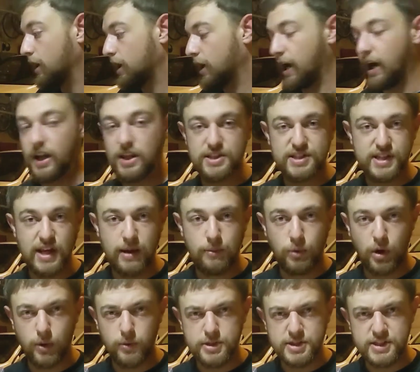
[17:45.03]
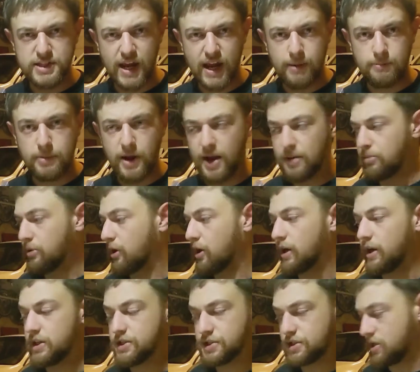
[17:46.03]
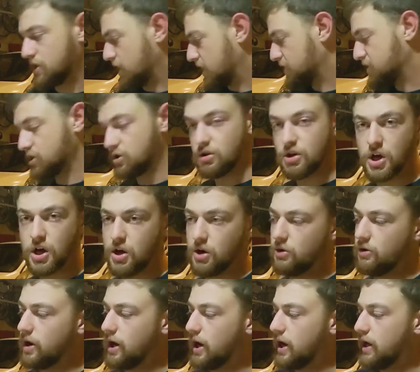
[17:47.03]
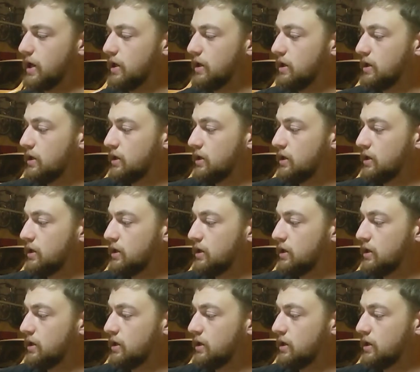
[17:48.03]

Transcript: Kind of the same way with sandpaper, as you know,